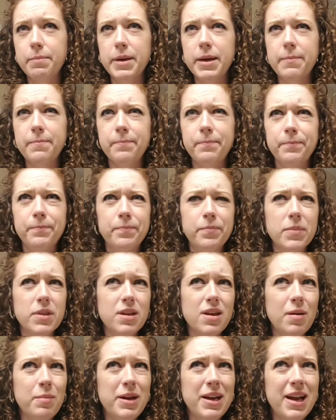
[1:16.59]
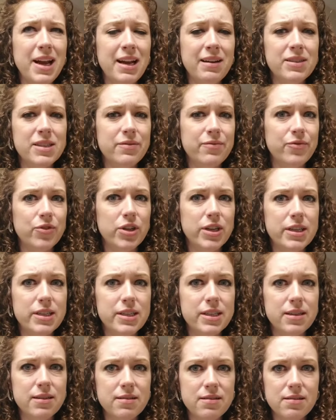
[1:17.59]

But, I mean, I have some frizz,